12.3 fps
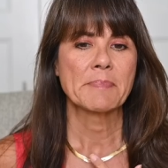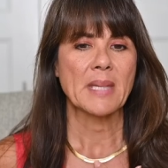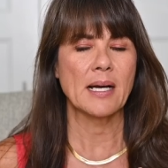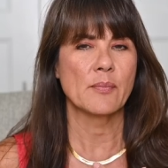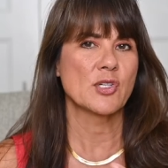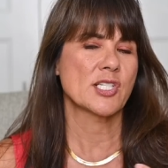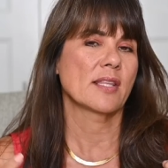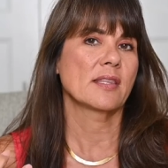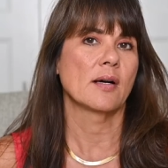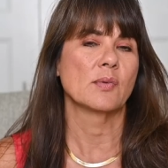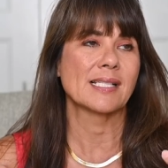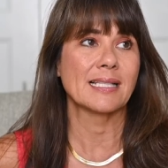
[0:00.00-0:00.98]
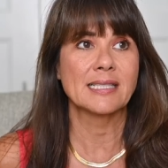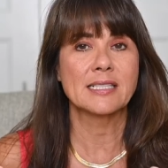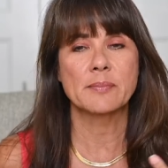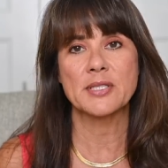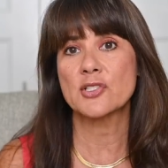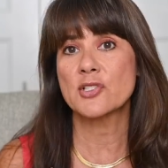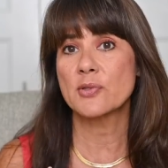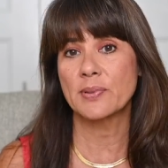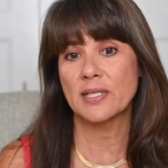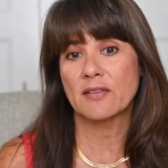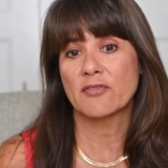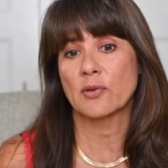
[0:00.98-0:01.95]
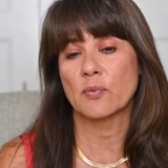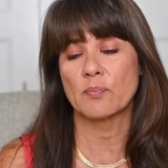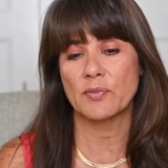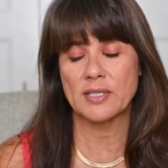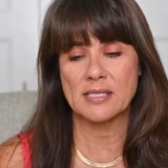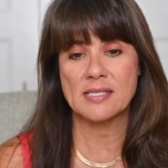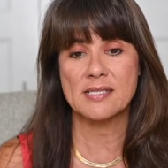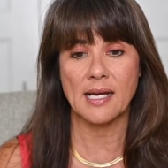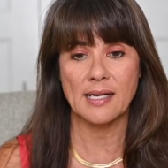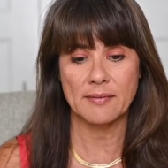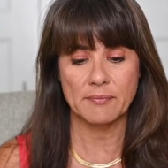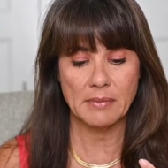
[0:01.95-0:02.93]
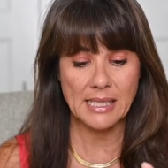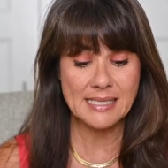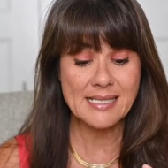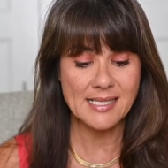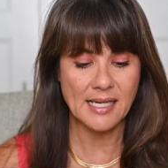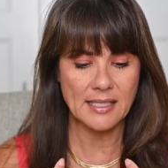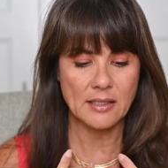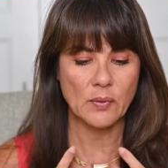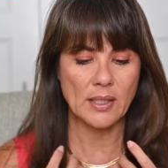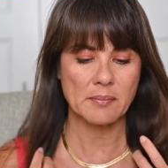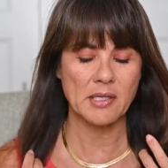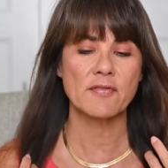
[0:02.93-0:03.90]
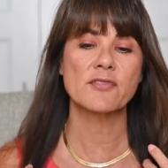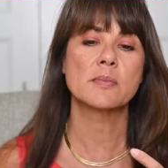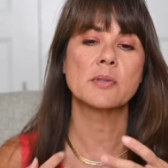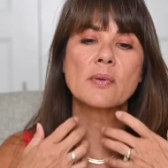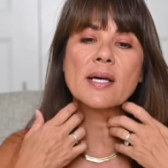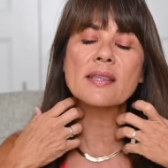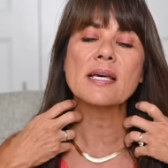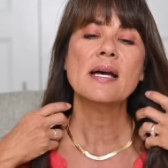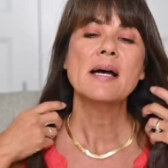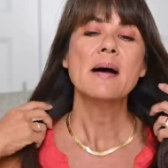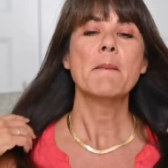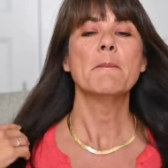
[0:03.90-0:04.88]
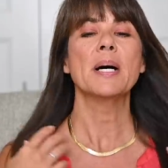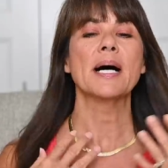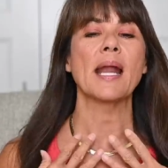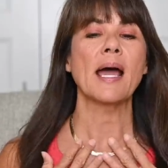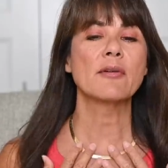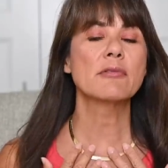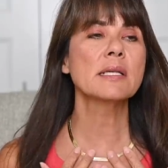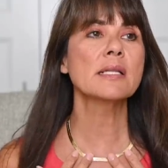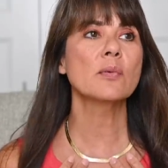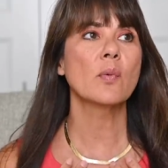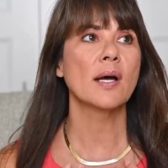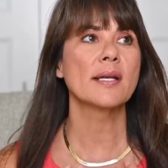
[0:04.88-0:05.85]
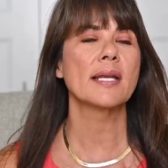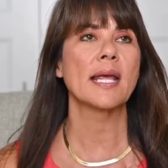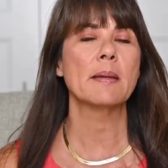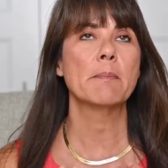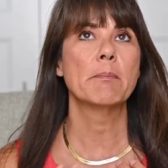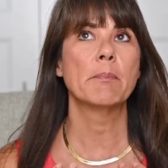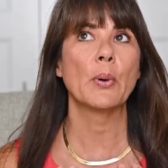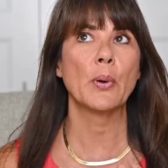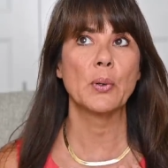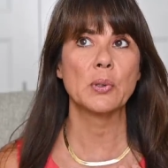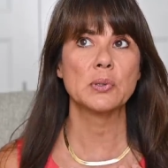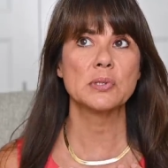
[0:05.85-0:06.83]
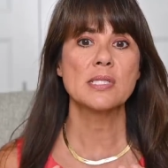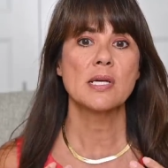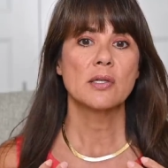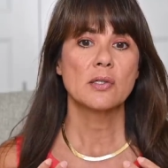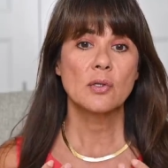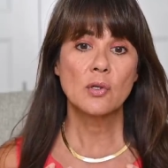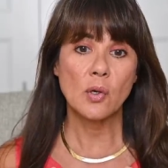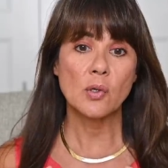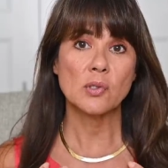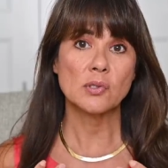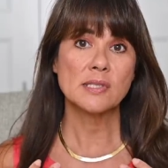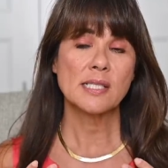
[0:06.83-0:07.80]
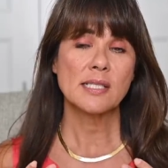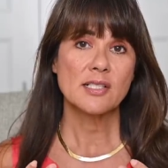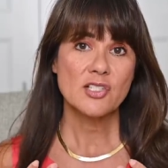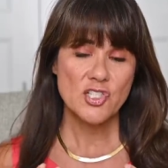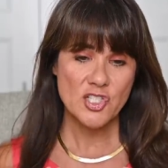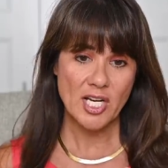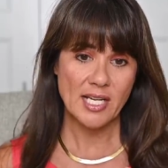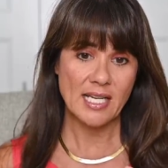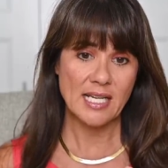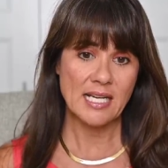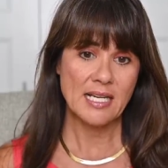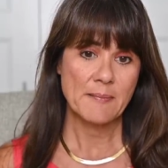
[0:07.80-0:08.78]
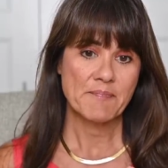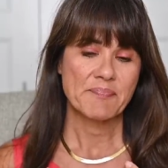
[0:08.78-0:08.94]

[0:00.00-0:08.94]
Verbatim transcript: um, which I thought was a little bit too big for the style, my style, what I'm comfortable with, but I really wanted a bold gold chain